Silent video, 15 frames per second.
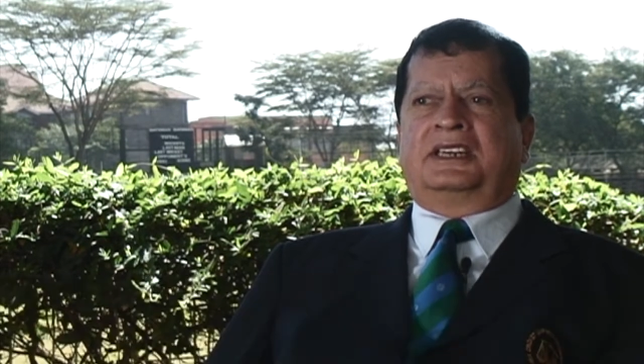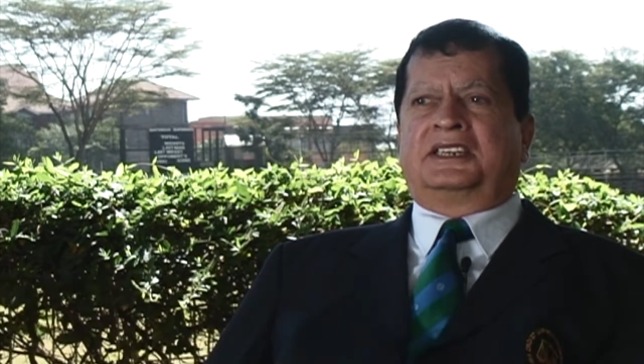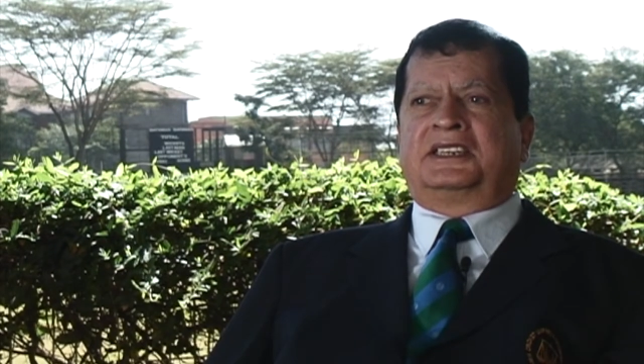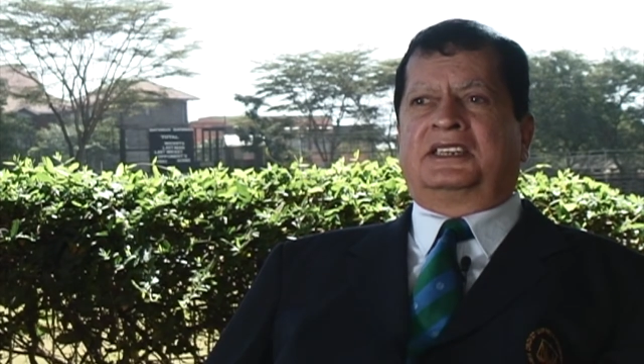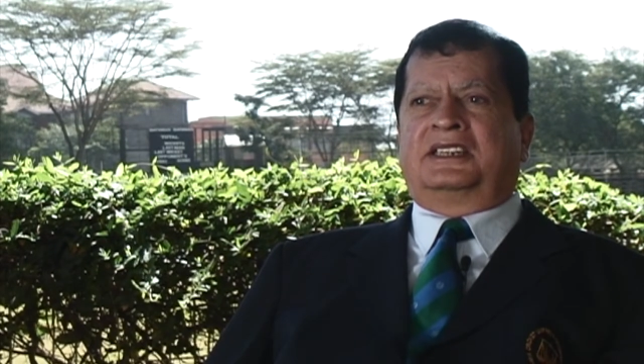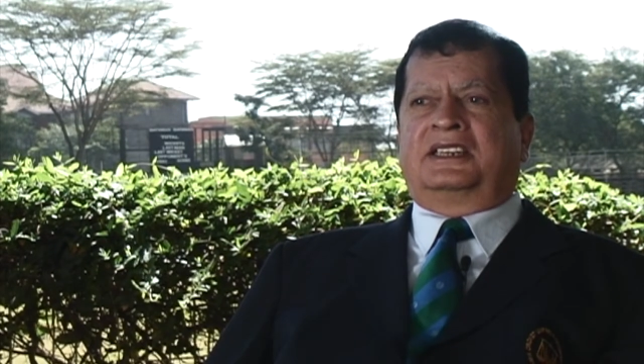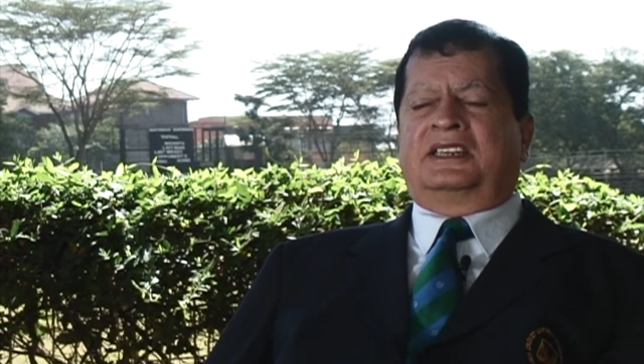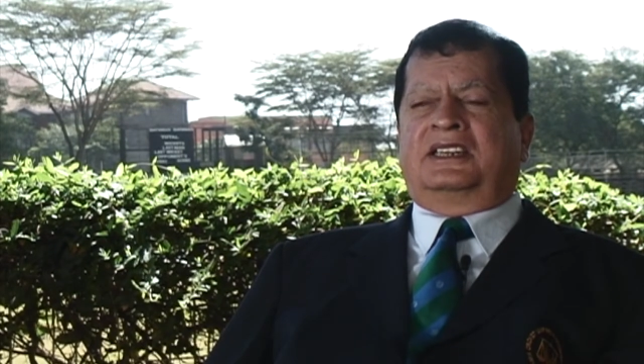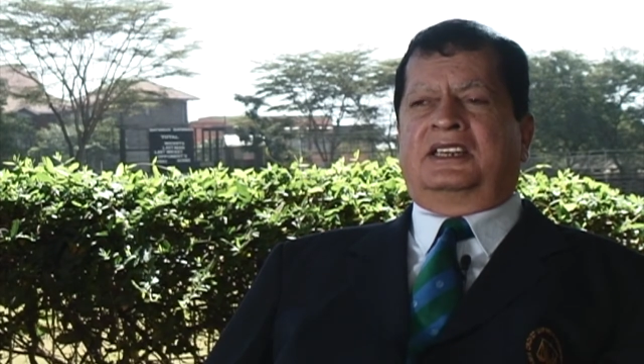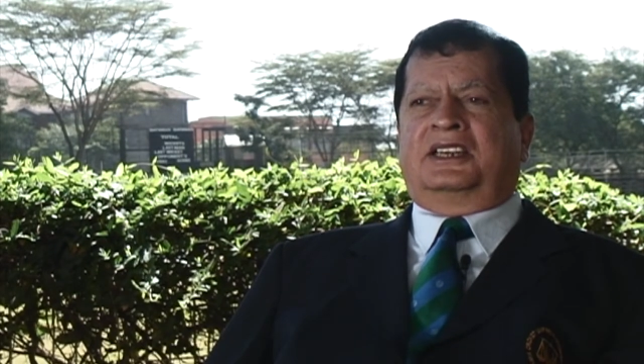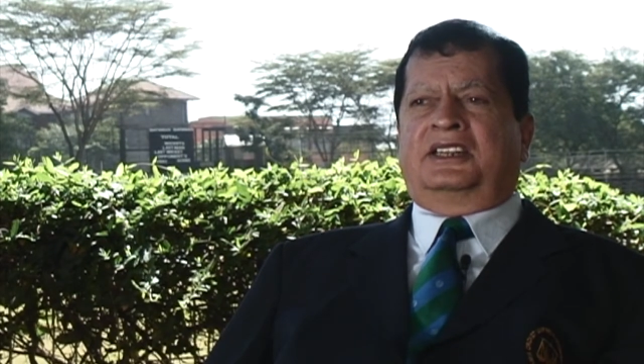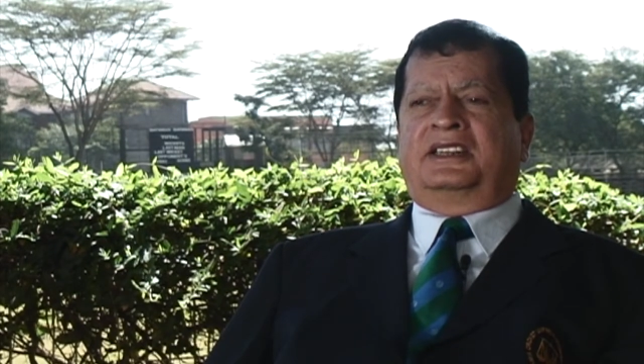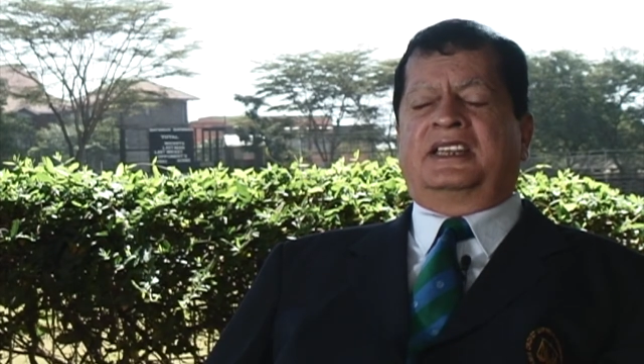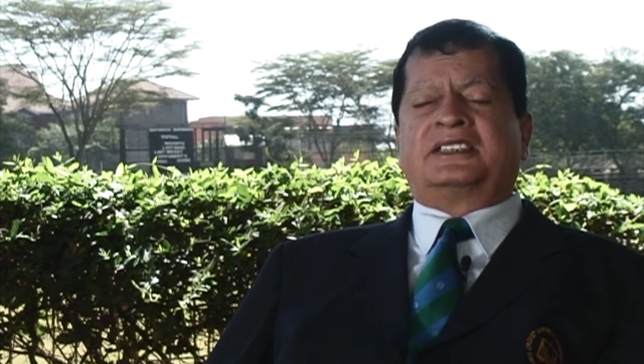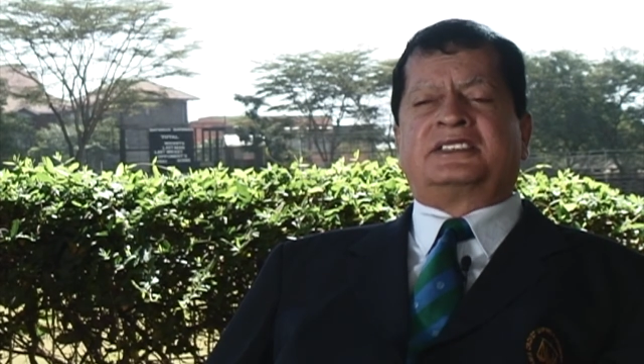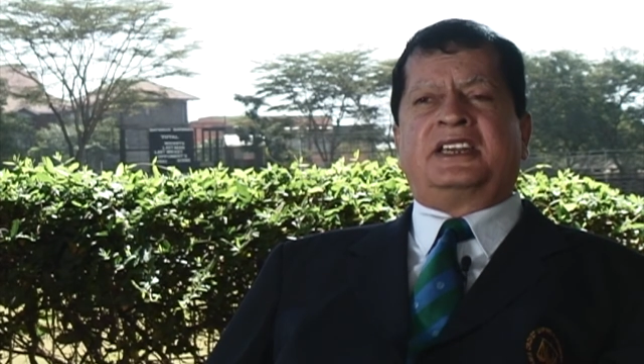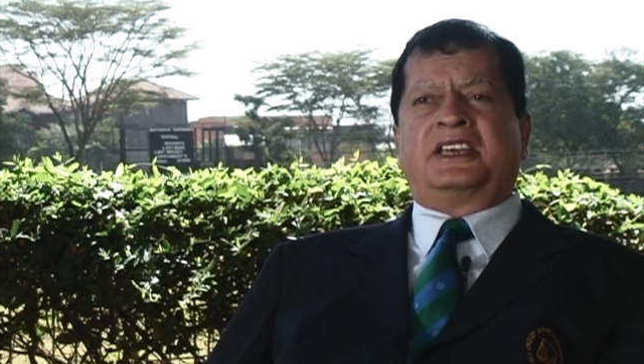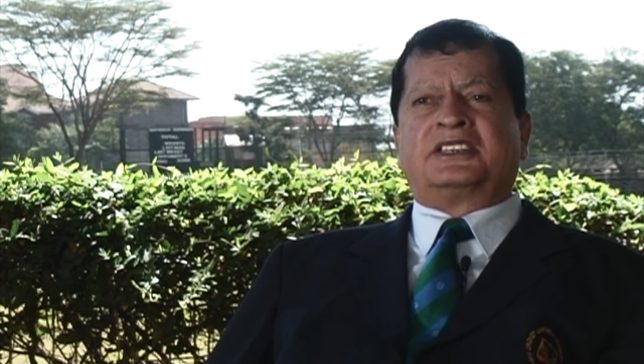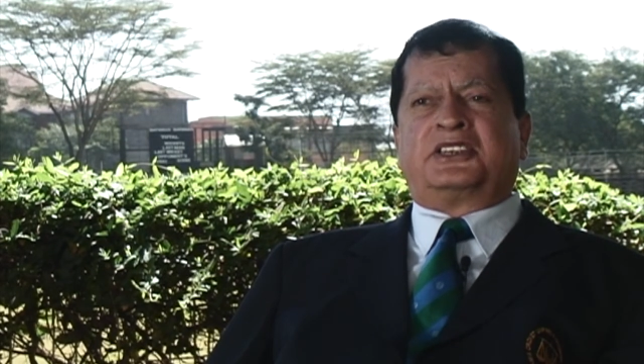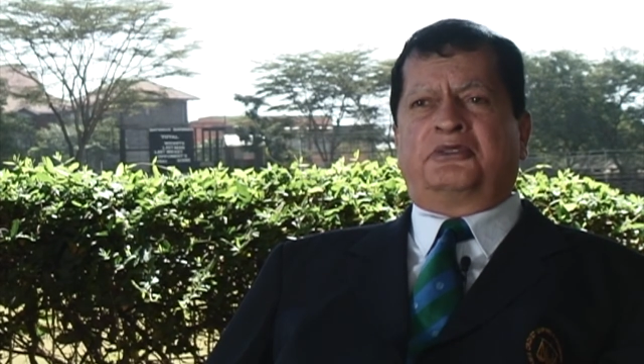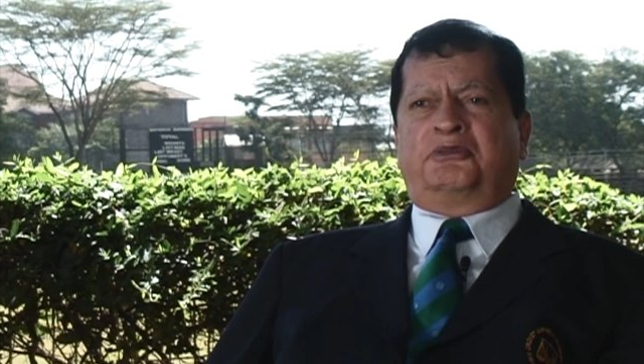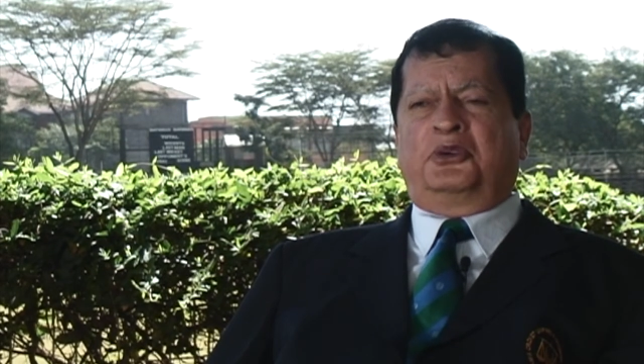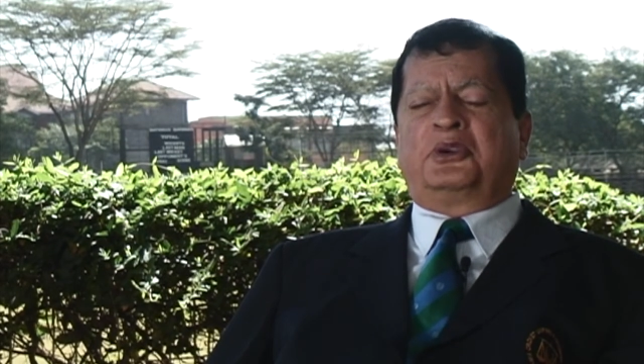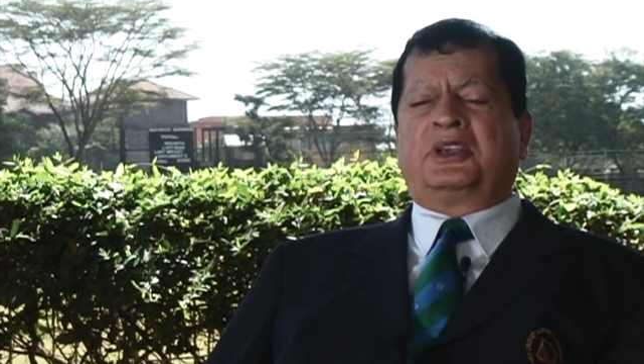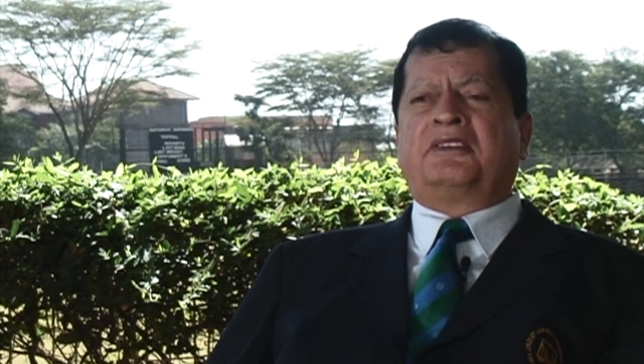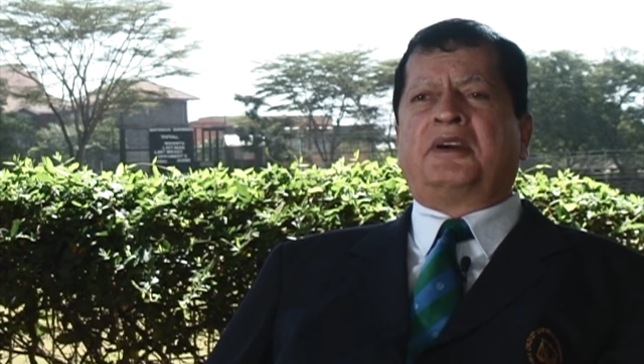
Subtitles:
sometimes they would not talk to you.